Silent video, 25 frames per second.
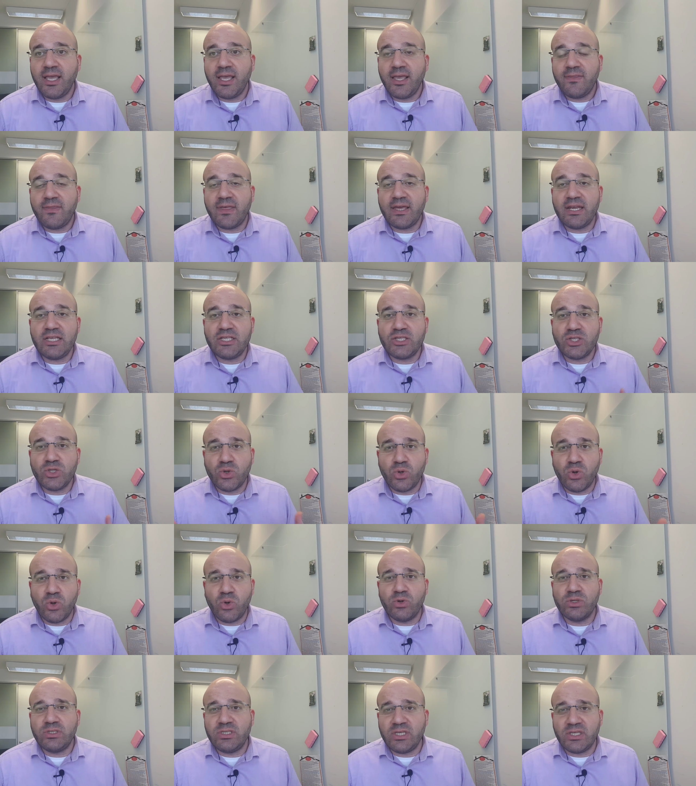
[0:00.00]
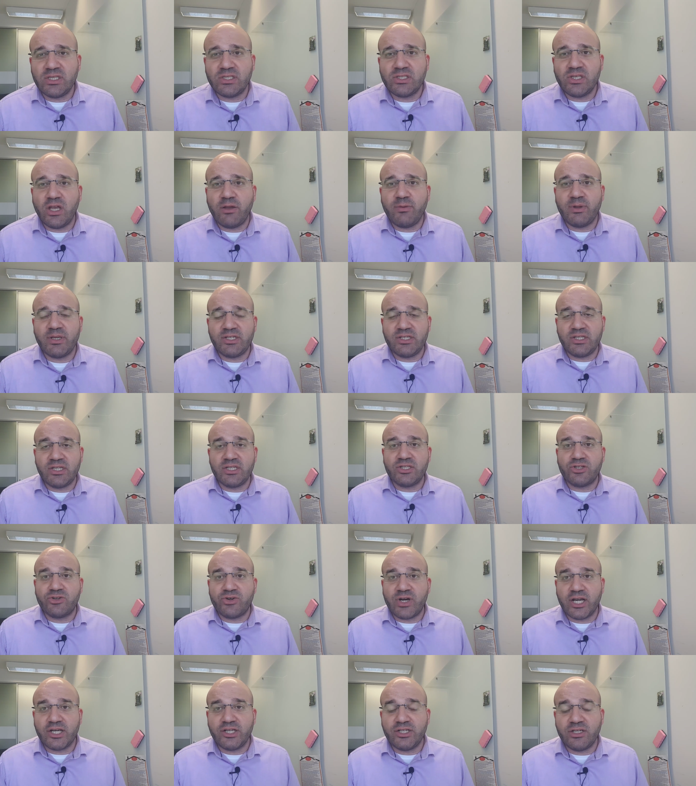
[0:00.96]
that is causing so much
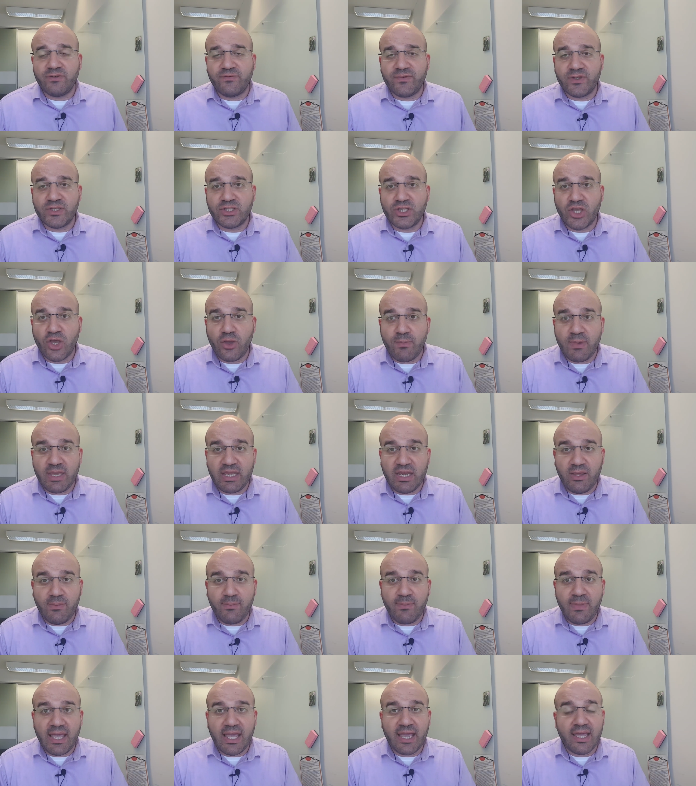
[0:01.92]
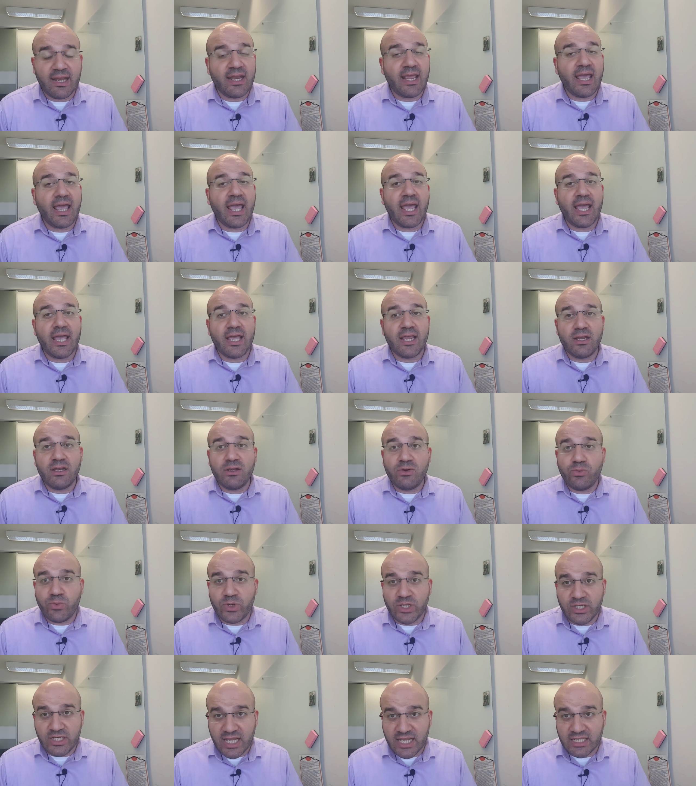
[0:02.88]
destruction for so many men, and
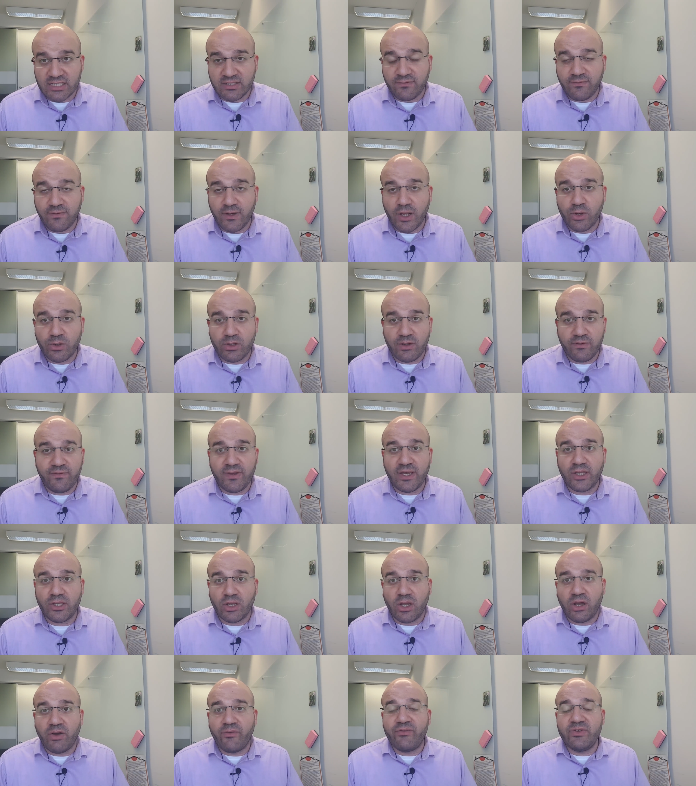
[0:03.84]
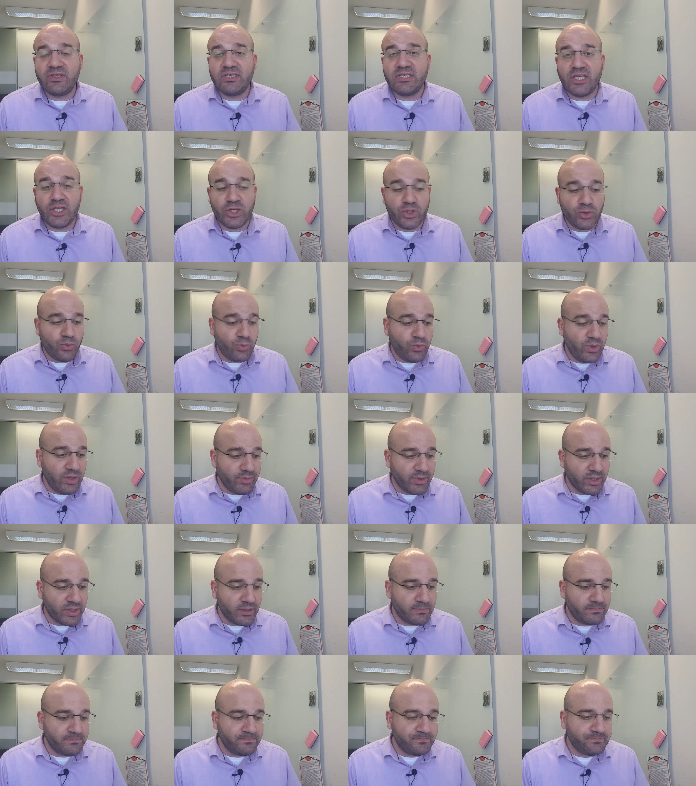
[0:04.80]
which has a flow-on effect obviously to
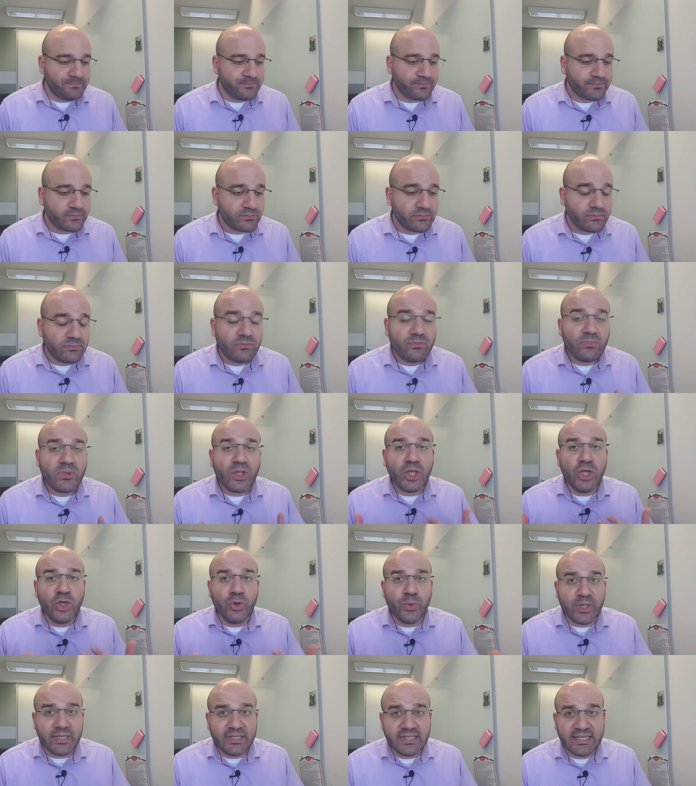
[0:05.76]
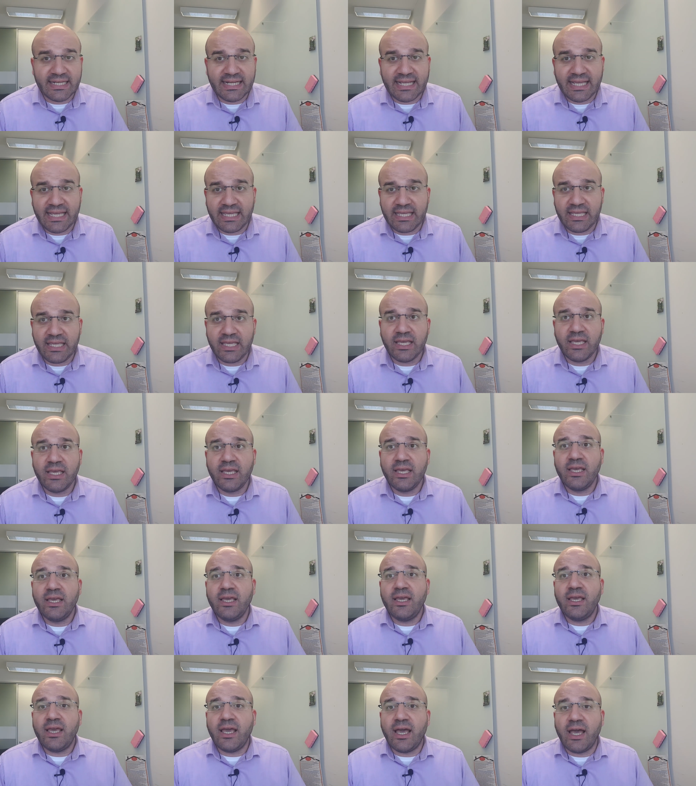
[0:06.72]
women who are today
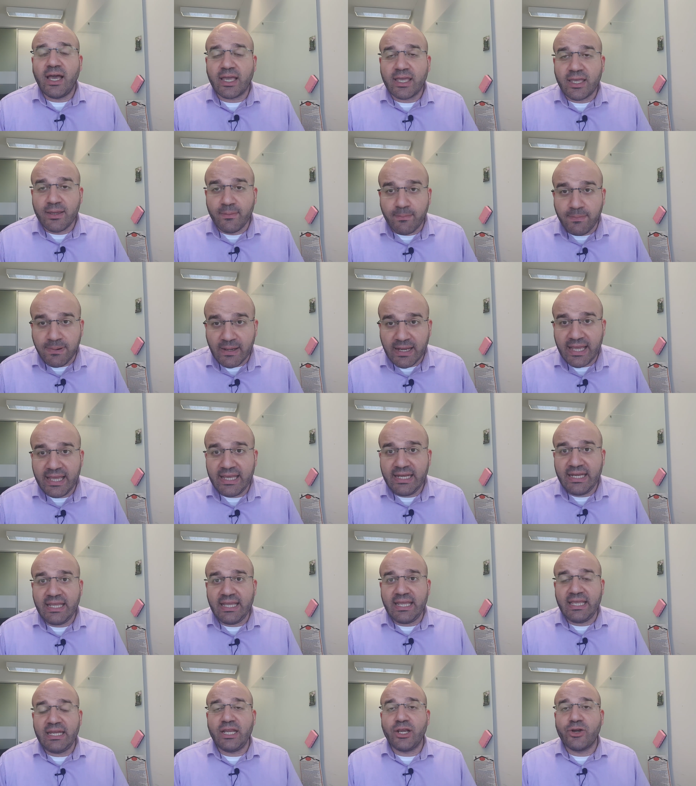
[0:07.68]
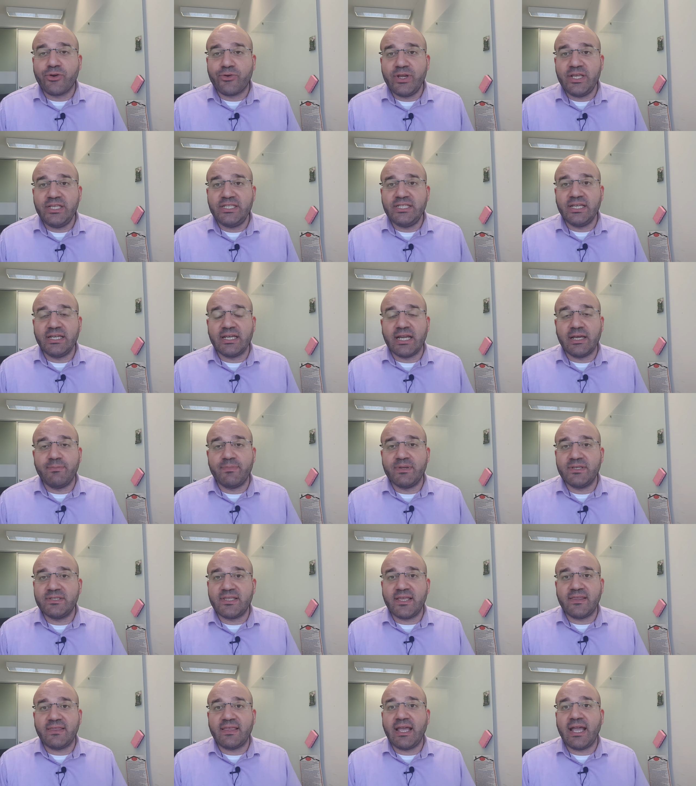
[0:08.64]
complaining in increasing
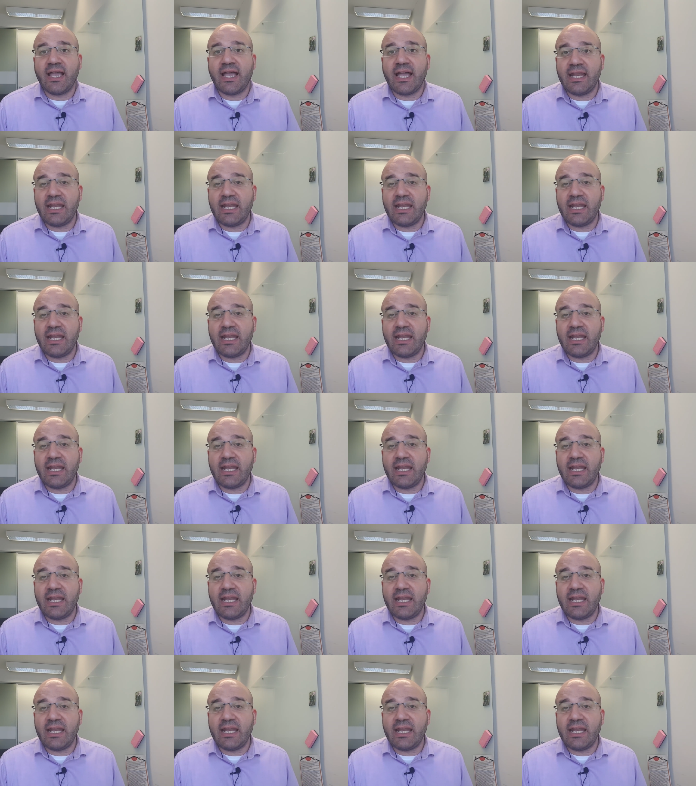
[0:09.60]
numbers that they are